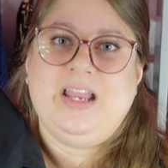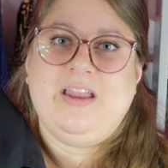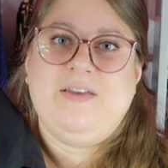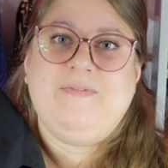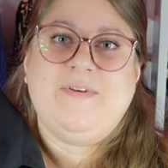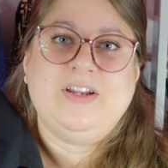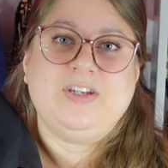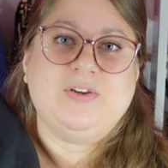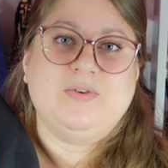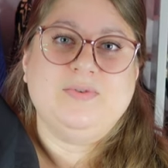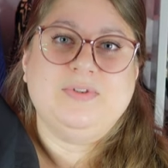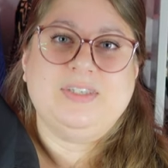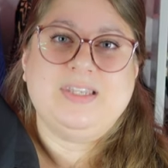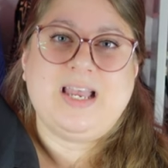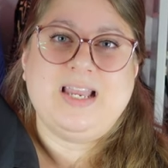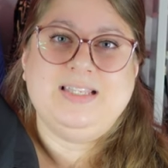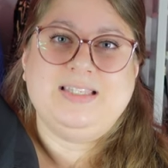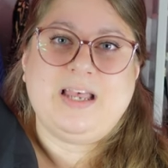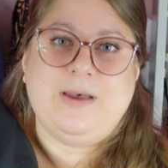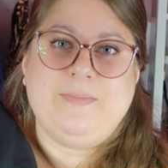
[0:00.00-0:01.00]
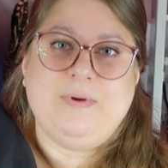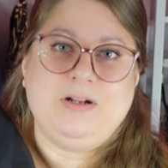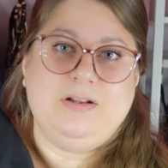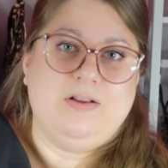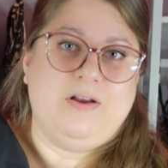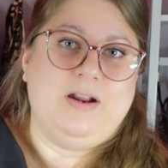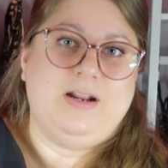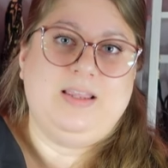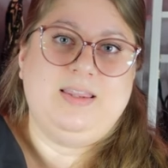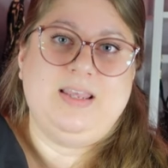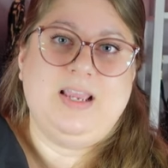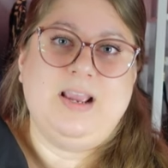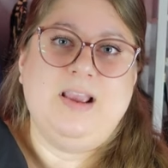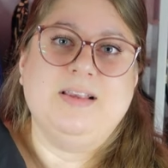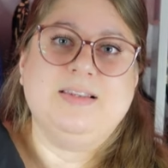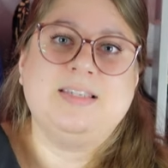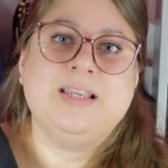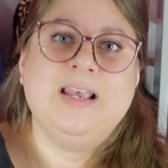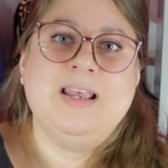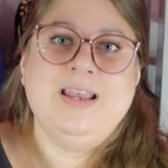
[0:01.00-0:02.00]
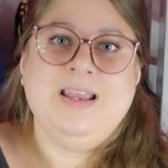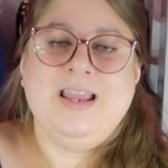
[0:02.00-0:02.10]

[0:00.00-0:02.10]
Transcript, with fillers: if I don't size up in a lot of things,